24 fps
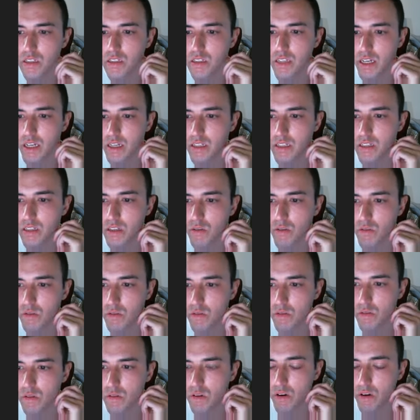set it to
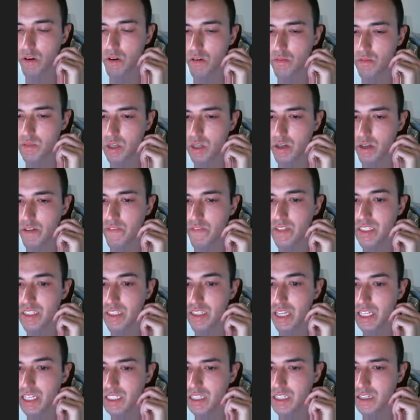if it's
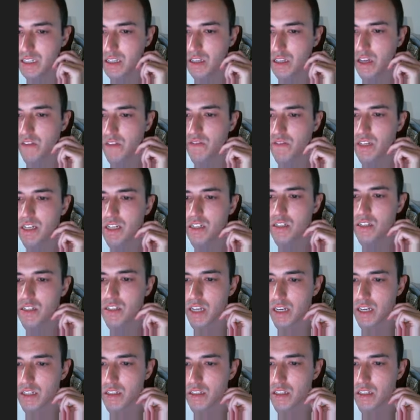less than the left edge,
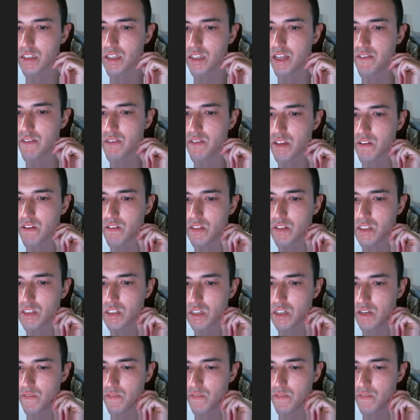set it to the left edge.